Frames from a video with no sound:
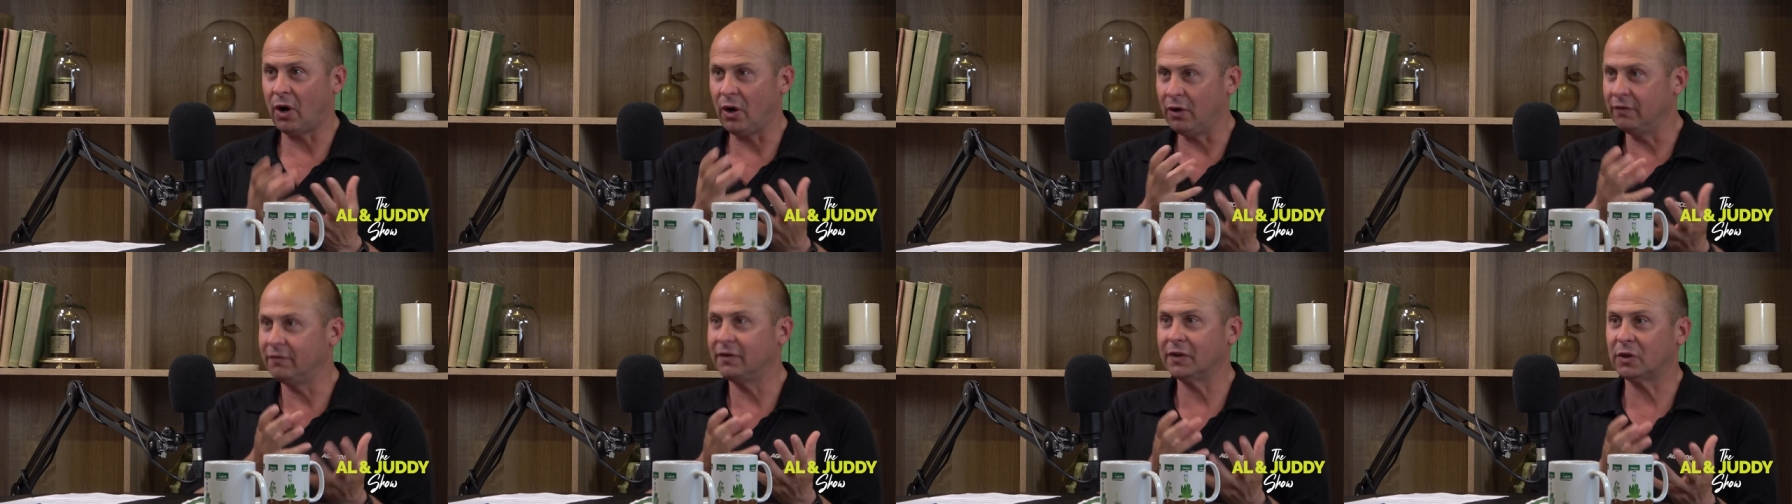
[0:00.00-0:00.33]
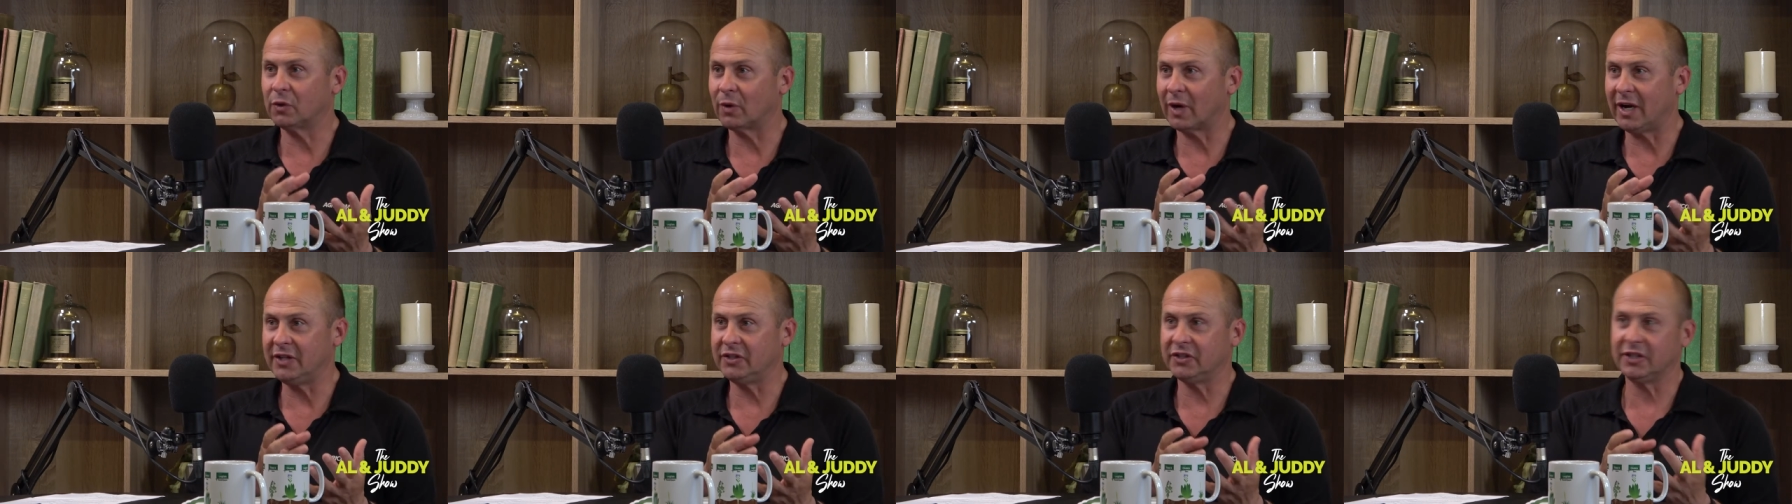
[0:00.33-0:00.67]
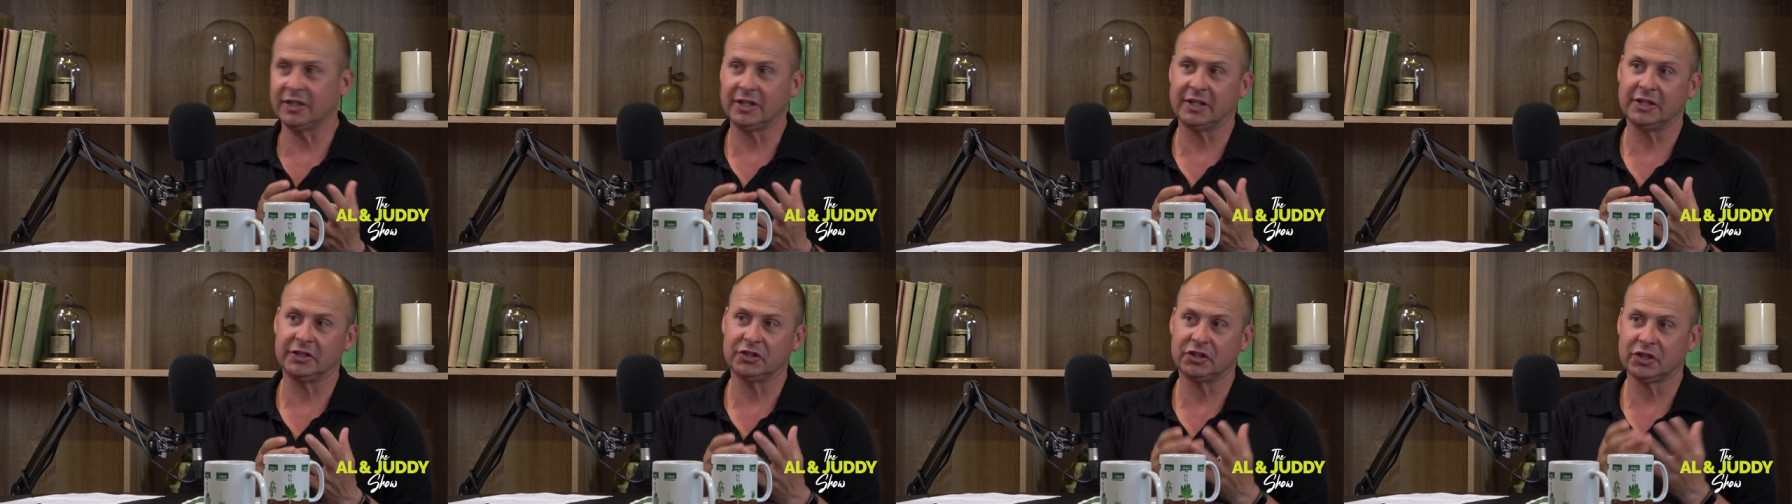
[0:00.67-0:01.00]

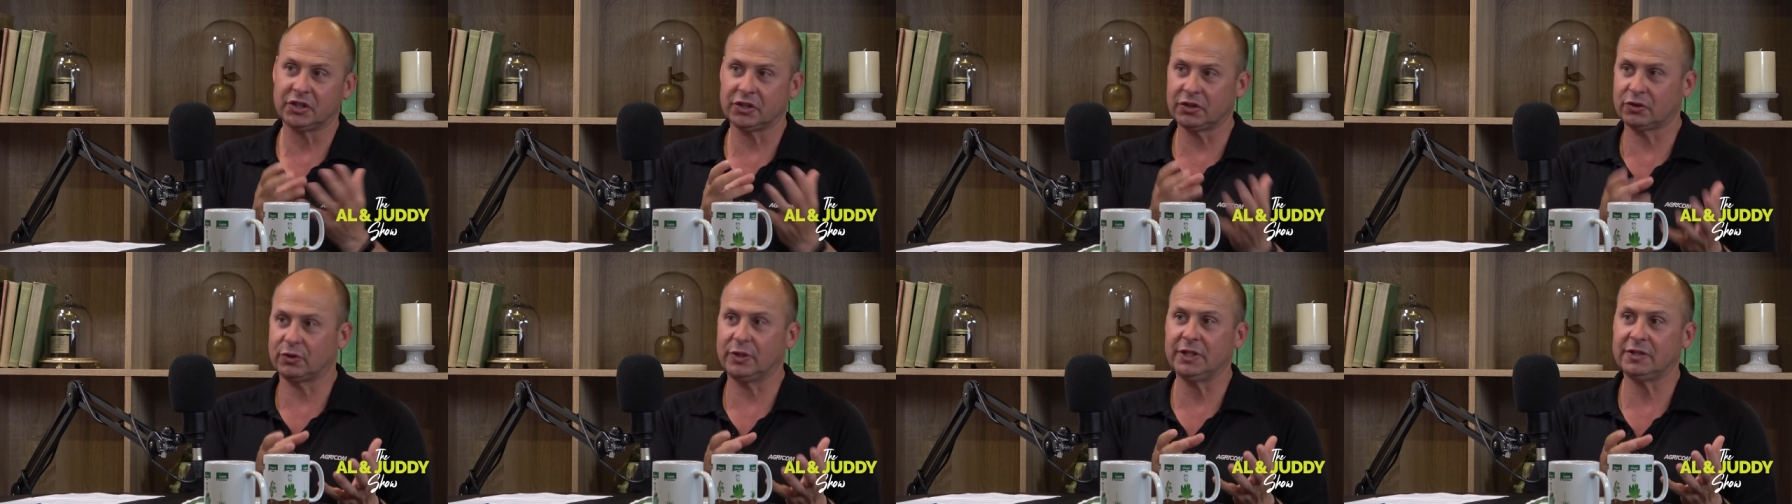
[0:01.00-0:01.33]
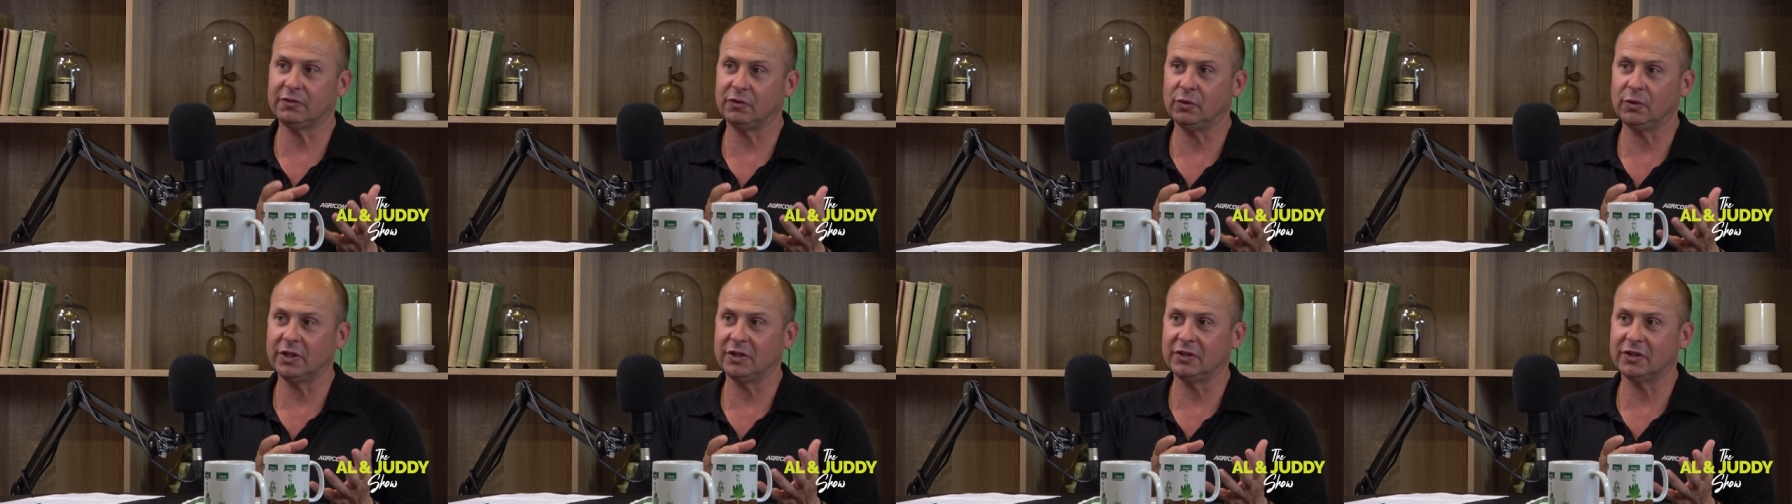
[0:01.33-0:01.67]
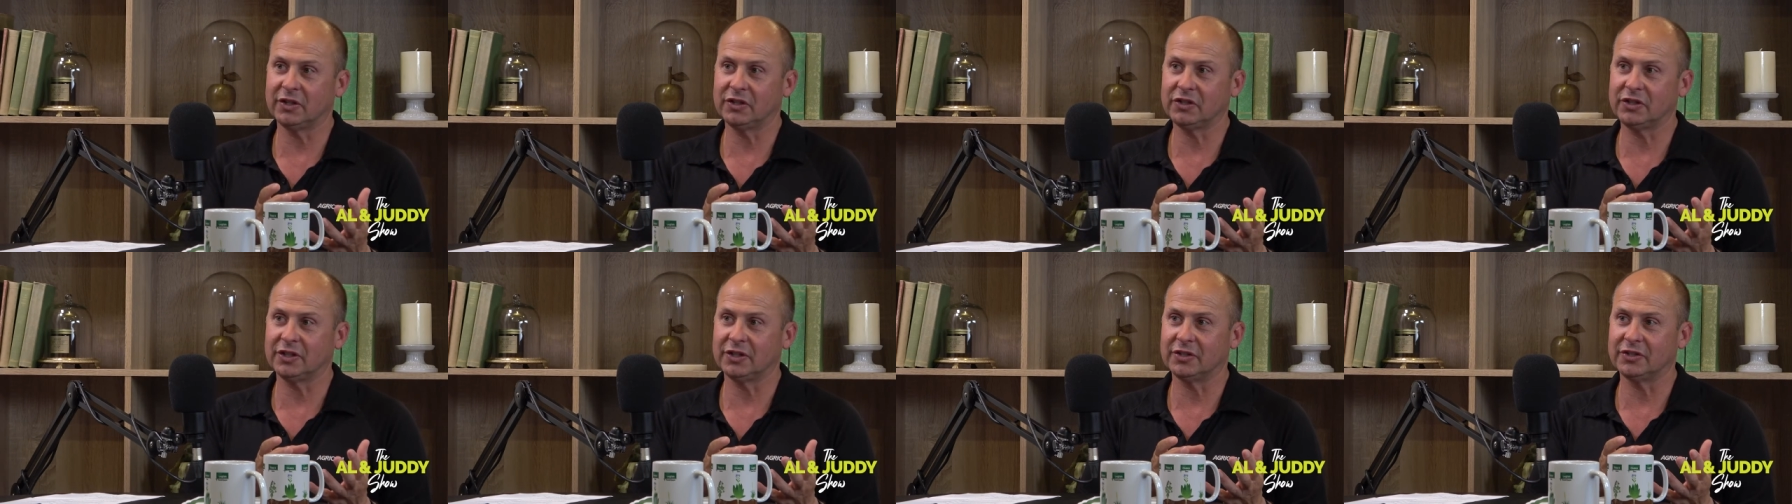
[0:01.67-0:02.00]
overgrazing and stressful
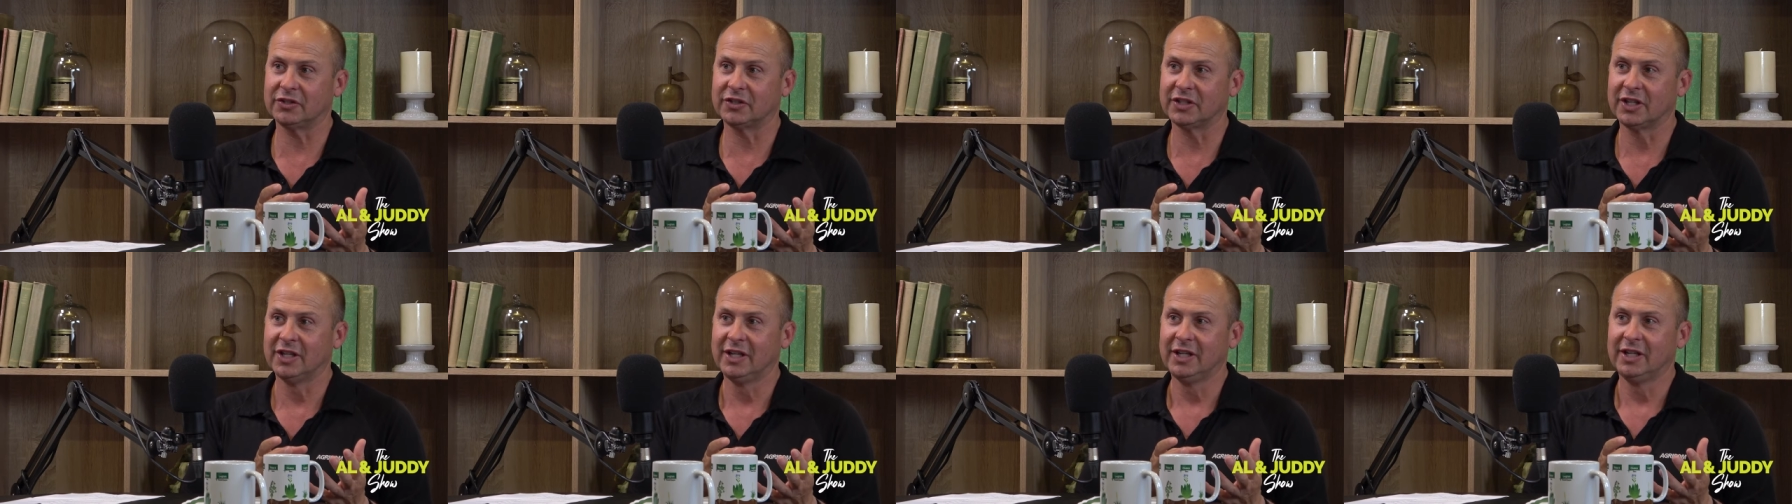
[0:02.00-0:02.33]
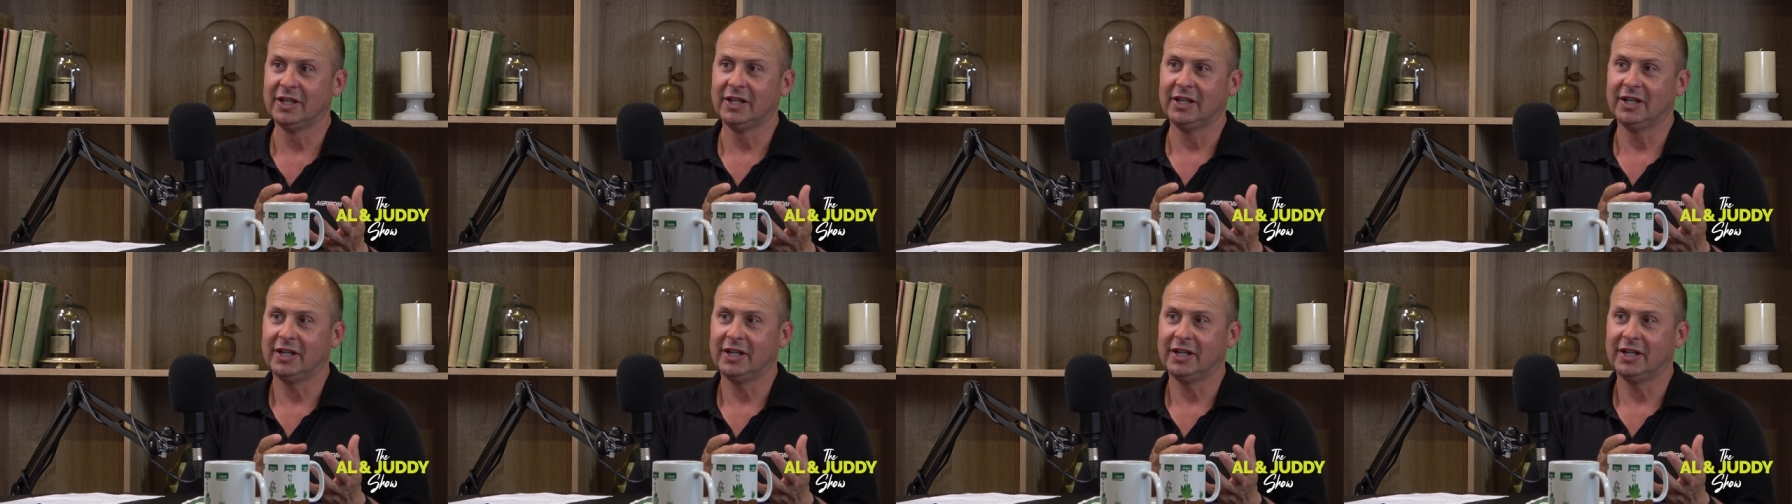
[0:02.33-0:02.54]
conditions,